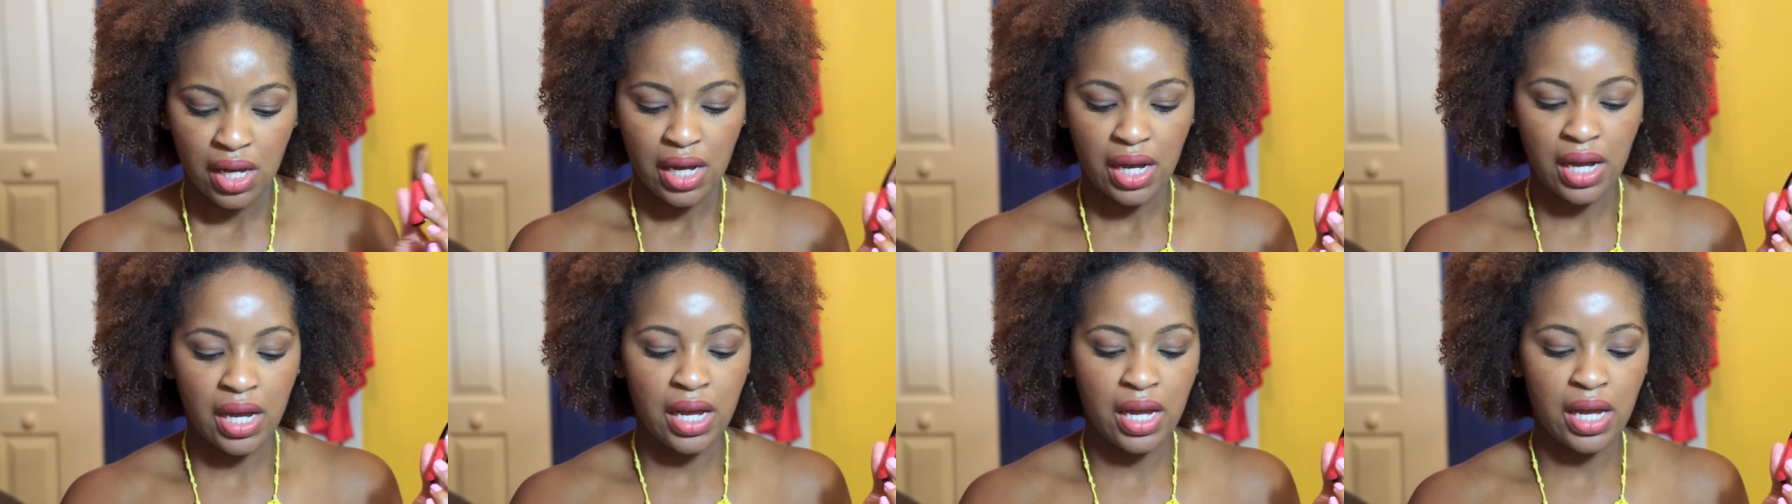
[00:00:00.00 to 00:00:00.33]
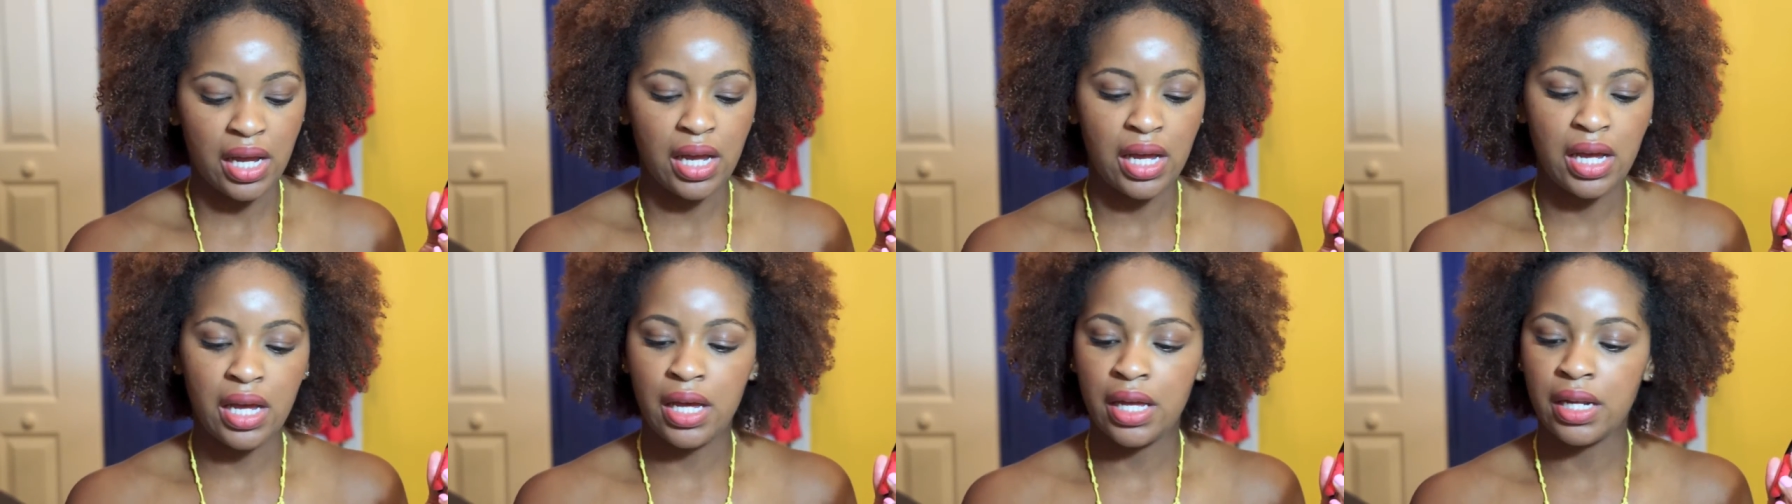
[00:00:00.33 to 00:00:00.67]

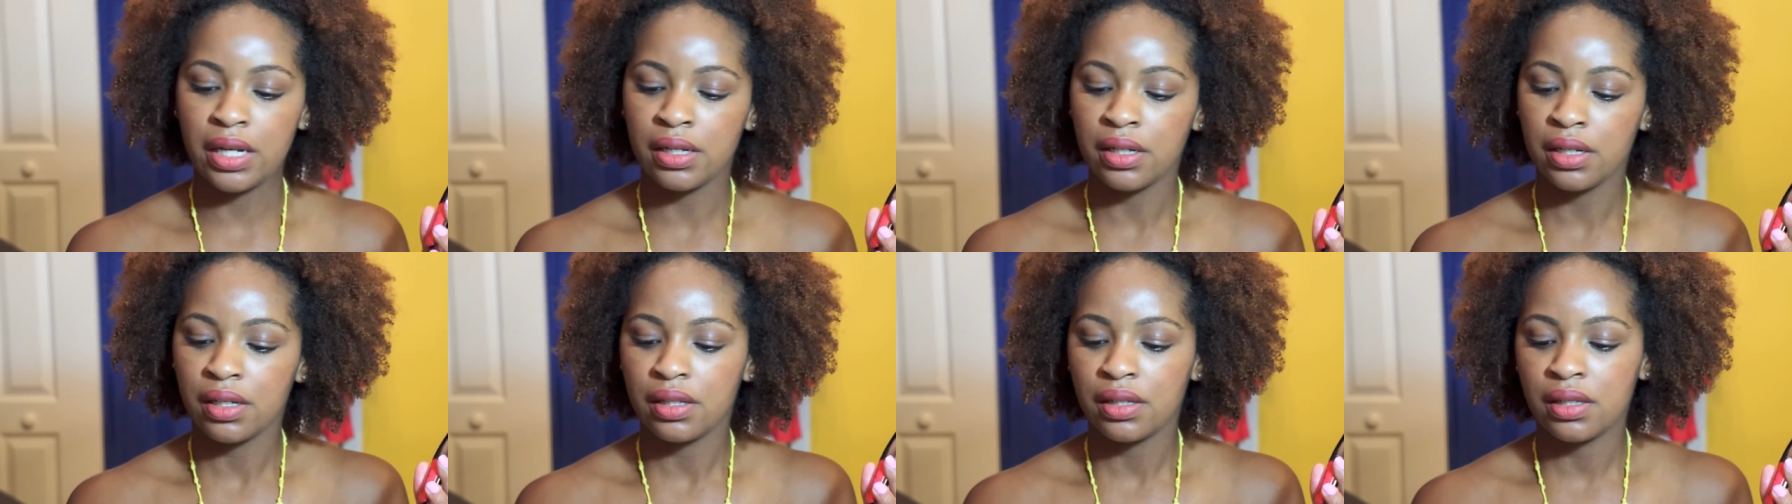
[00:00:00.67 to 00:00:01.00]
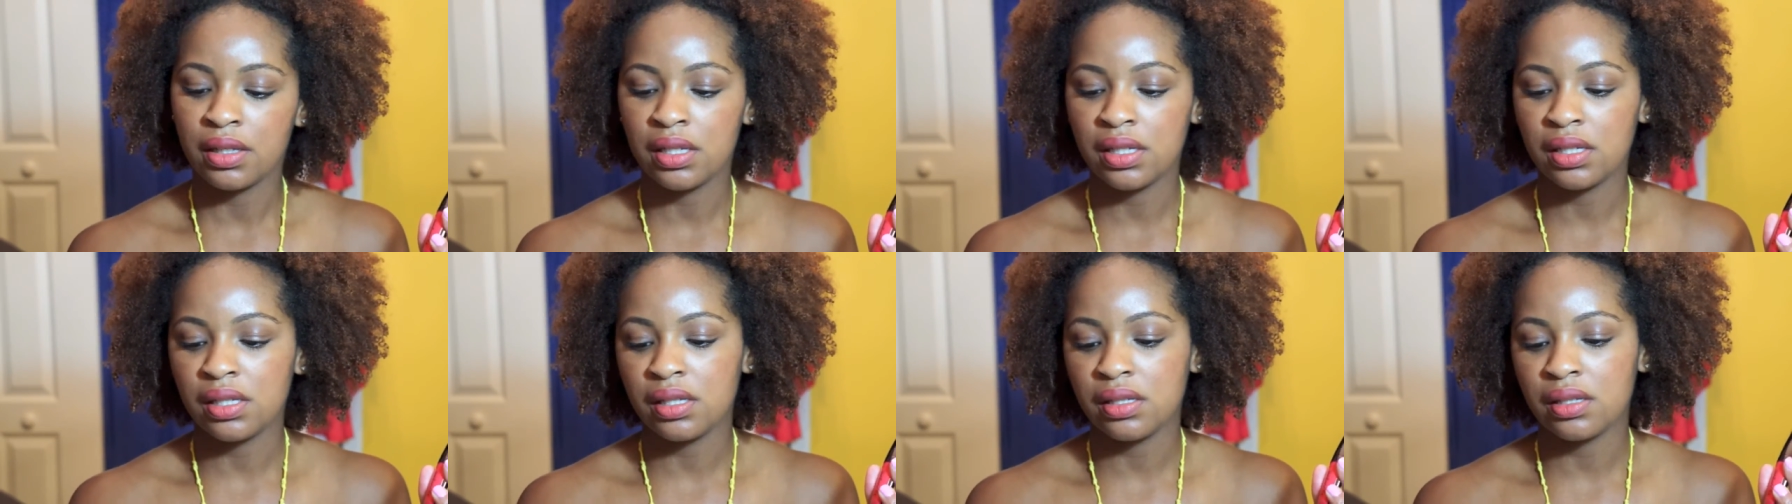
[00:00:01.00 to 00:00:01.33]
and
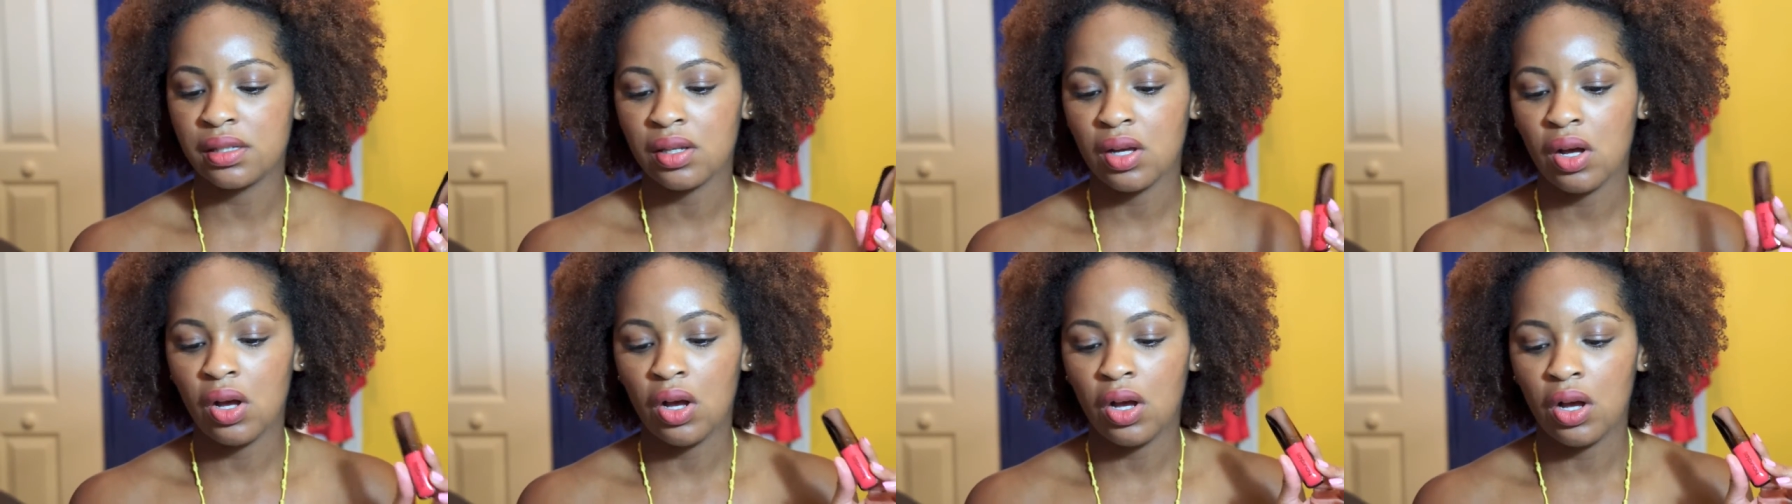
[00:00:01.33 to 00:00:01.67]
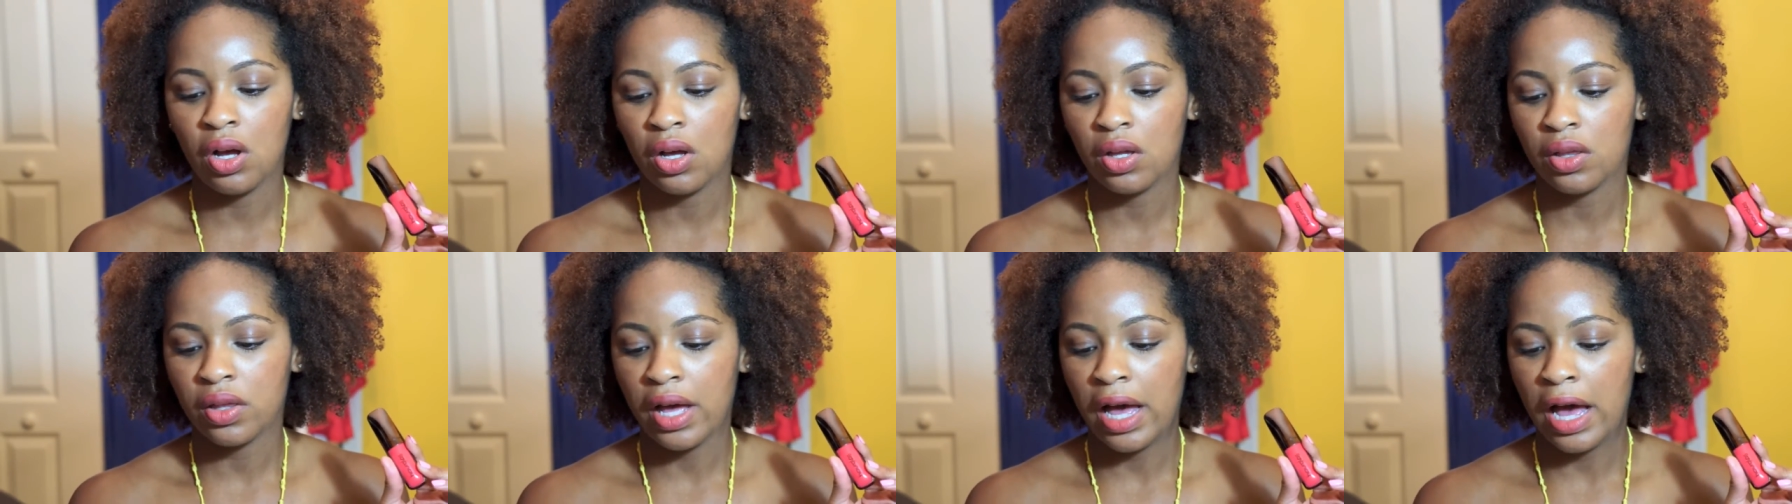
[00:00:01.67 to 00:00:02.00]
this is
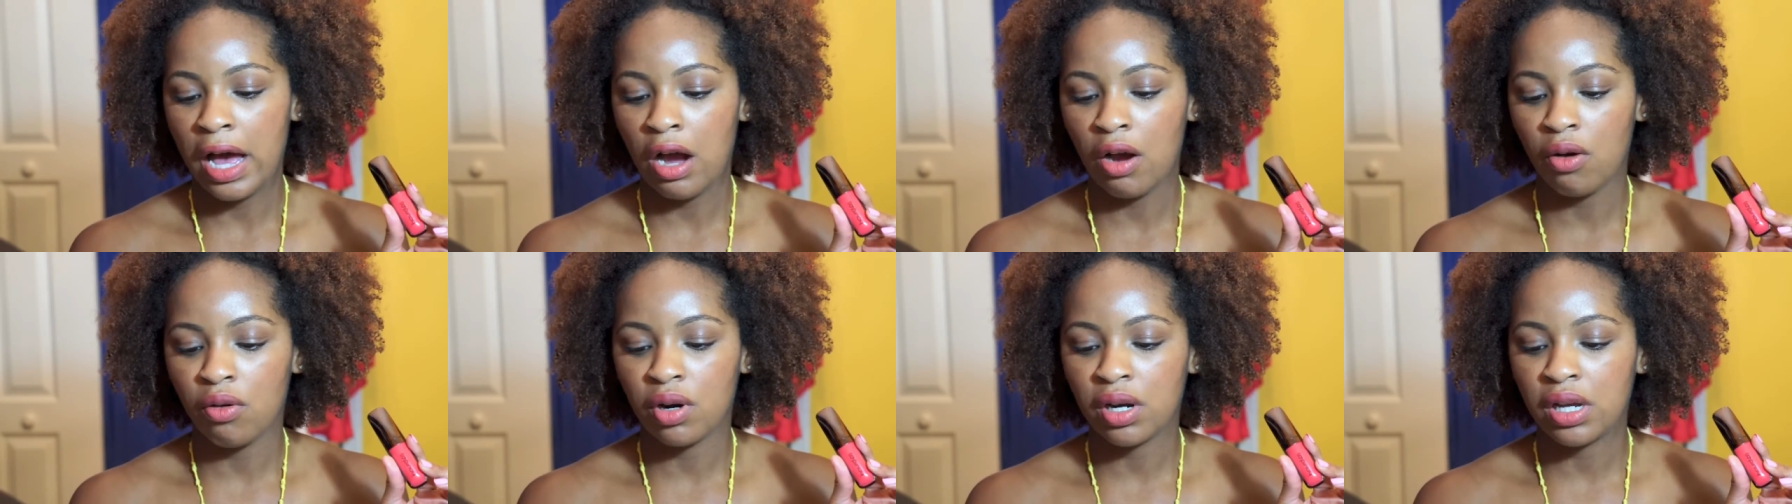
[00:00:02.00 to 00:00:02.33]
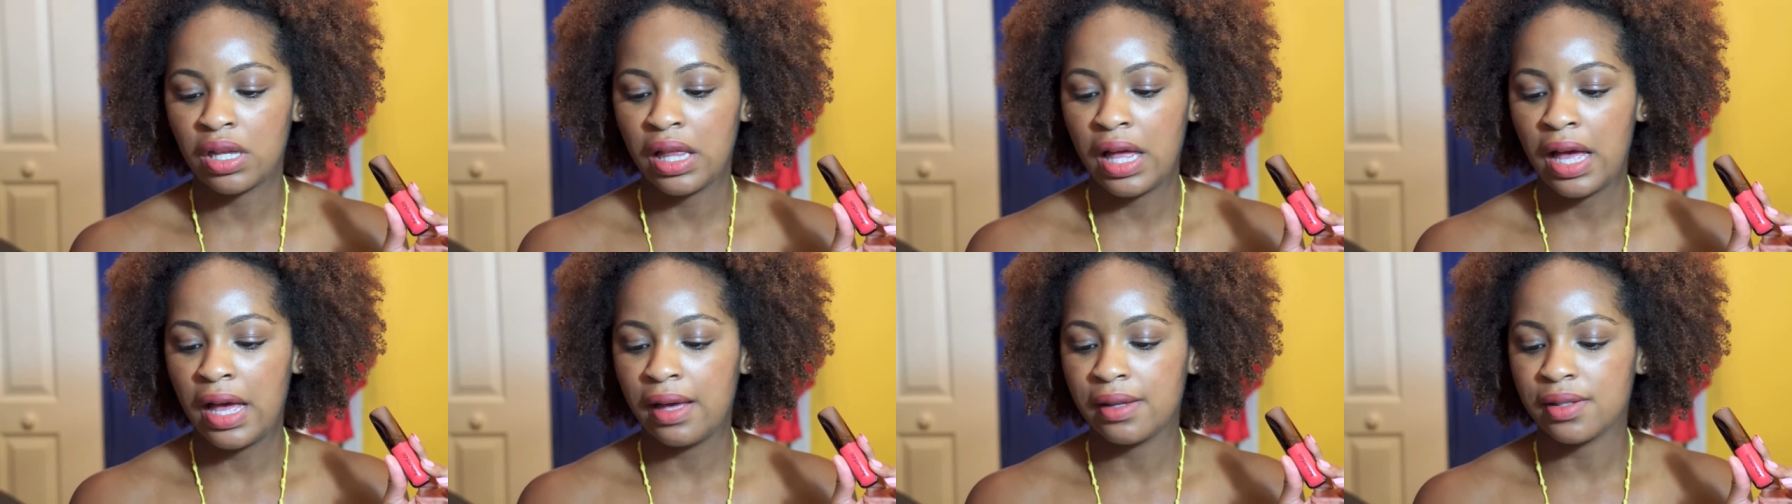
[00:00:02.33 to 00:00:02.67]
called the
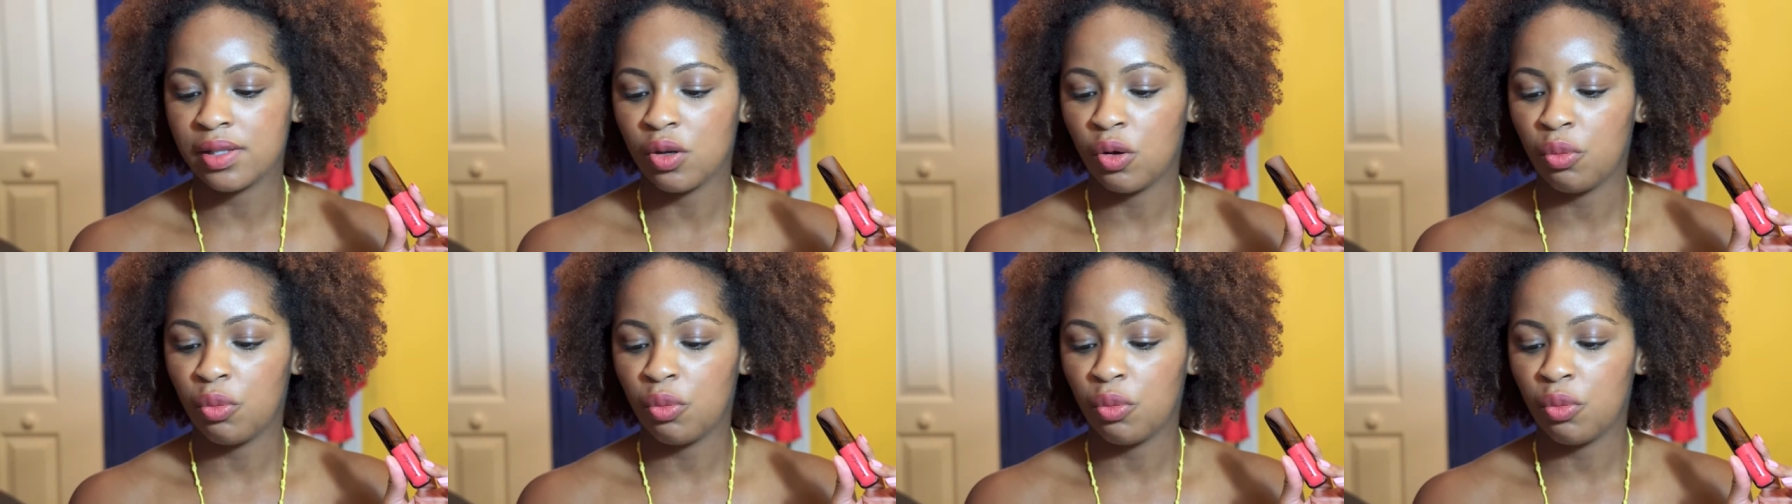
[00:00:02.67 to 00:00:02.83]
Hourglass